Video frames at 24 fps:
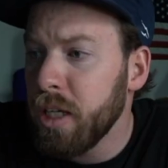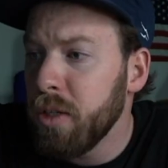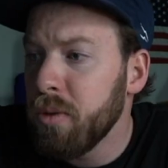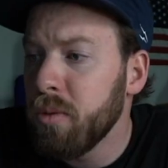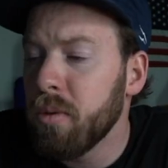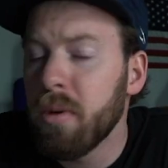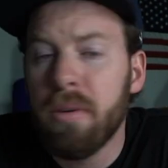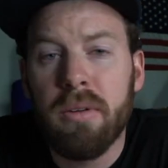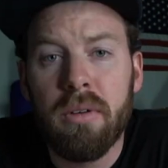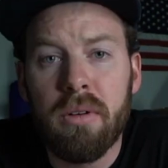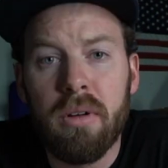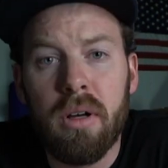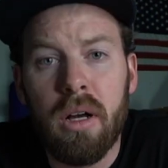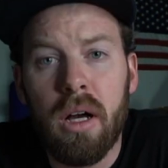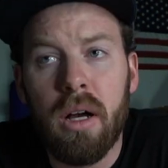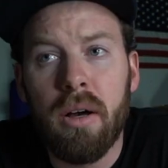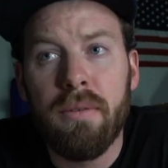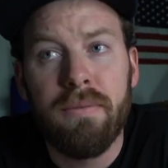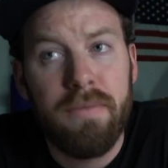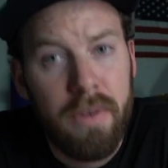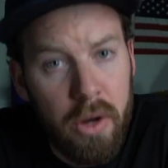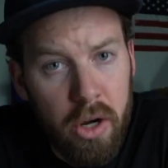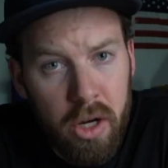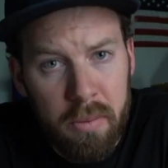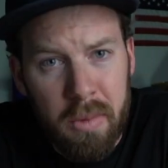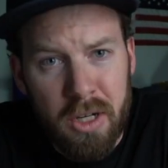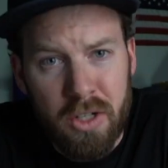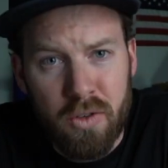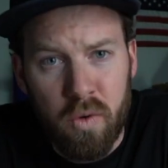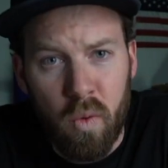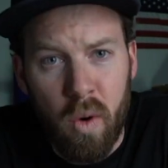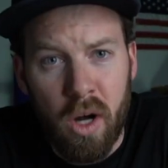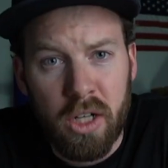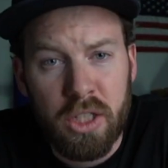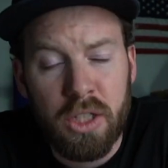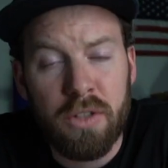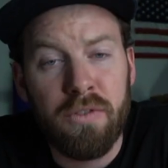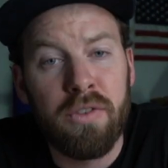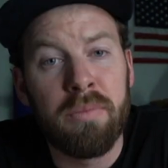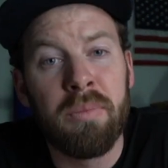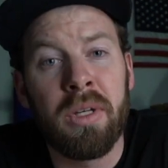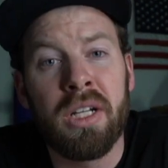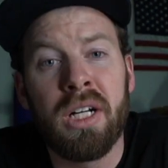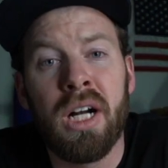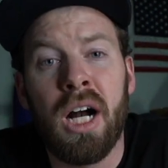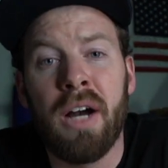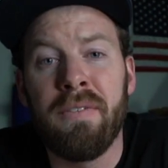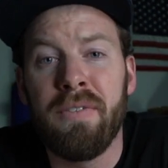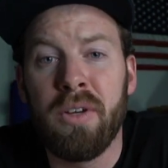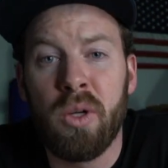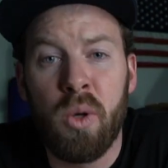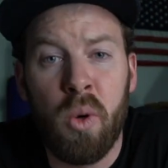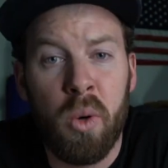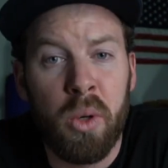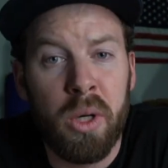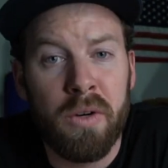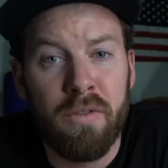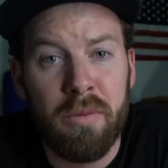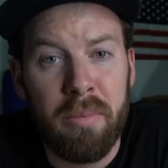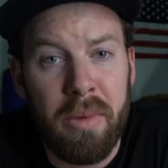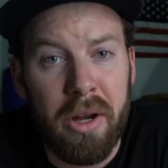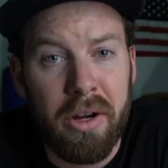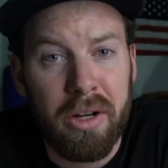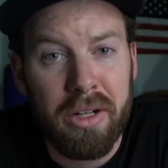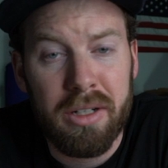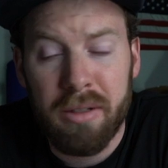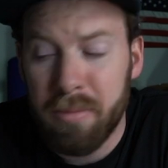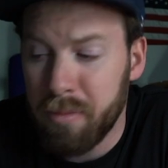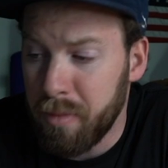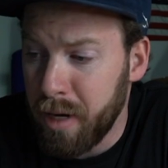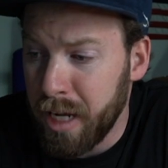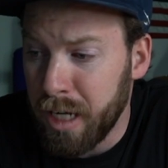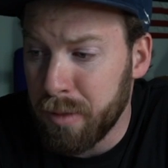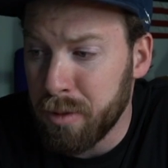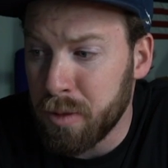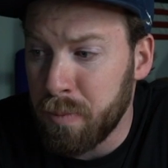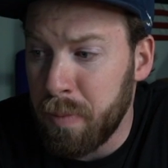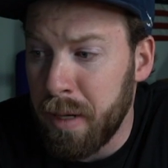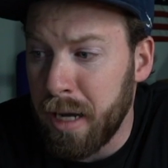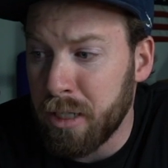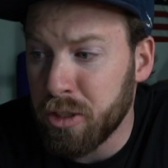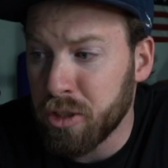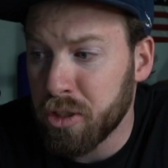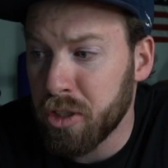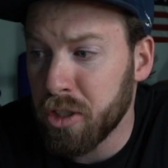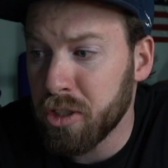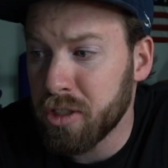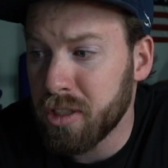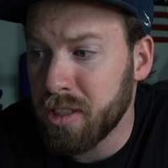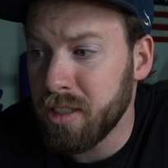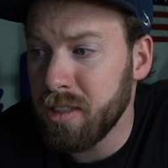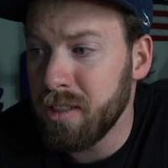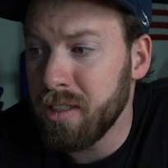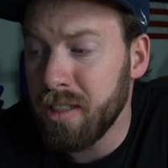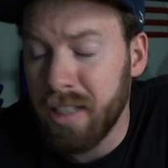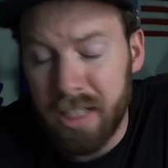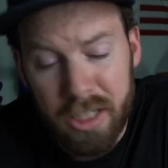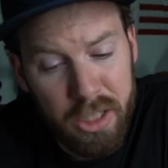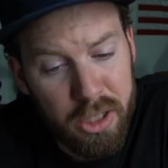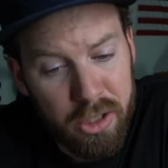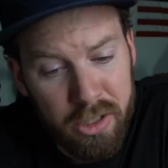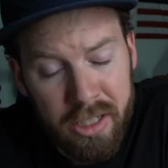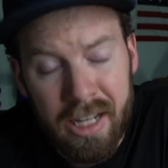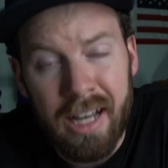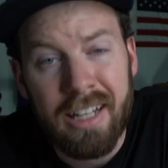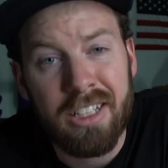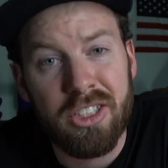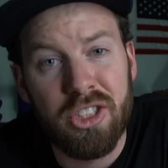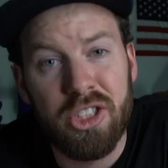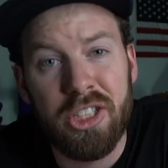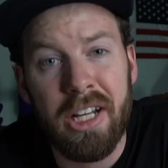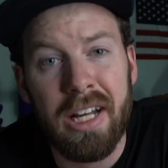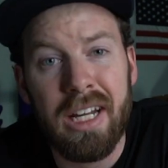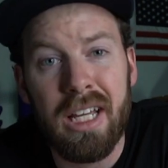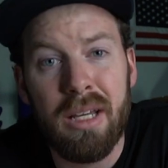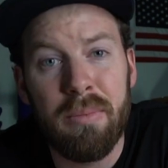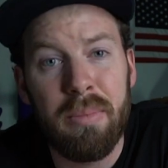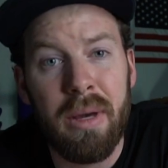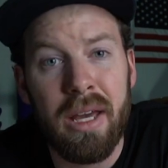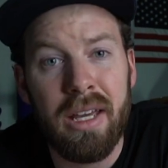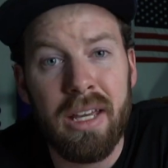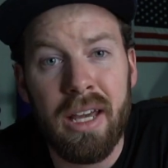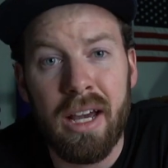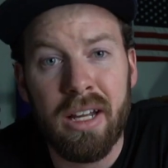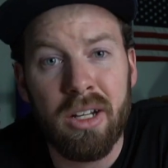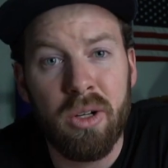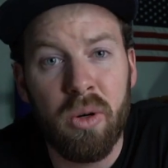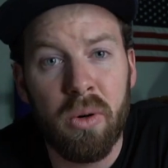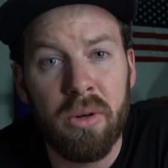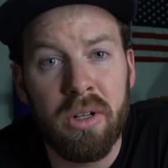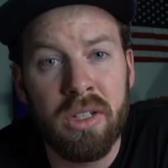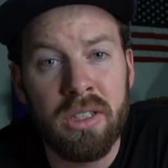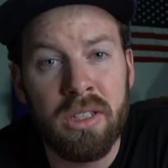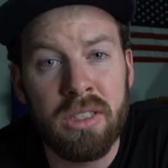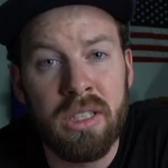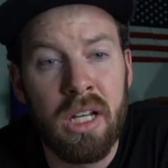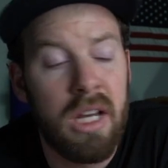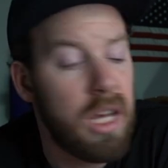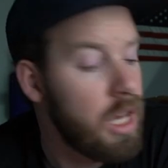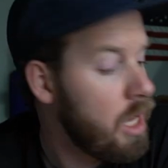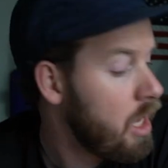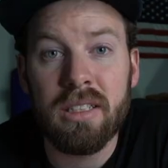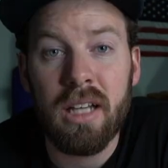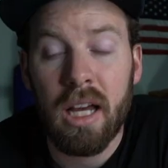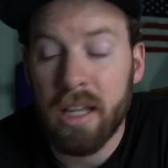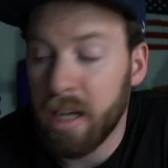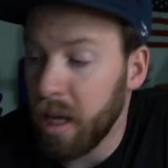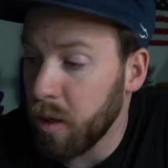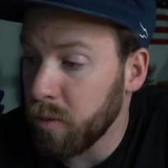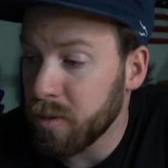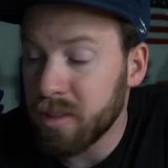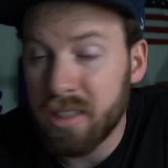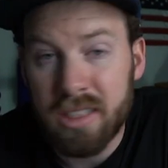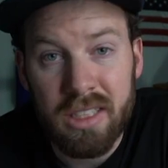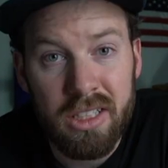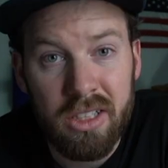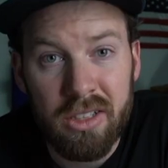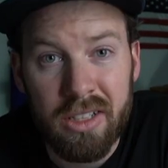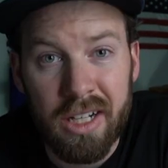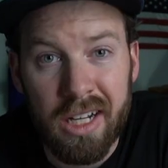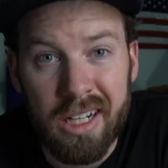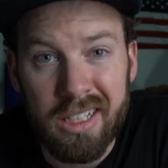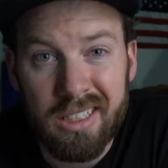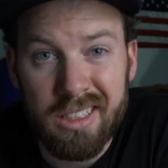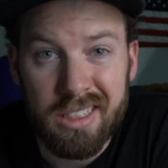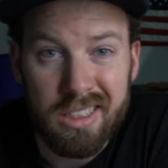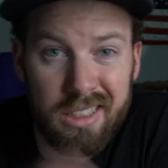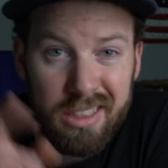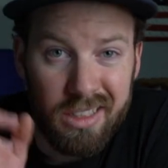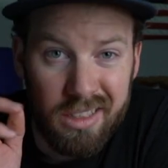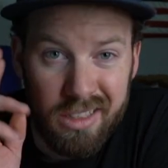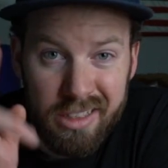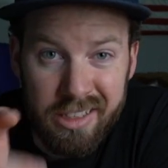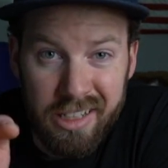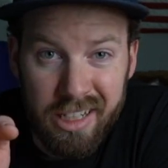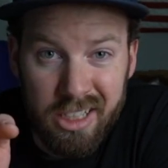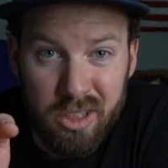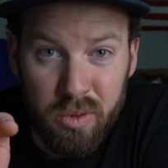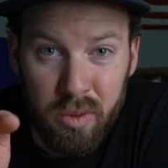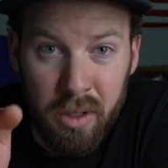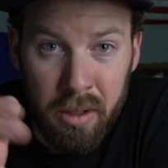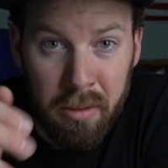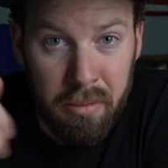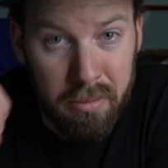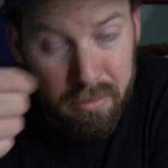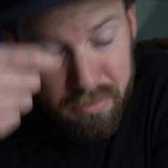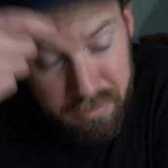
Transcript: you very much for watching from the Coffee Corner of America. My name is Patrick Erskine here at Jetty Bay headquarters, and I will see you guys in the next one.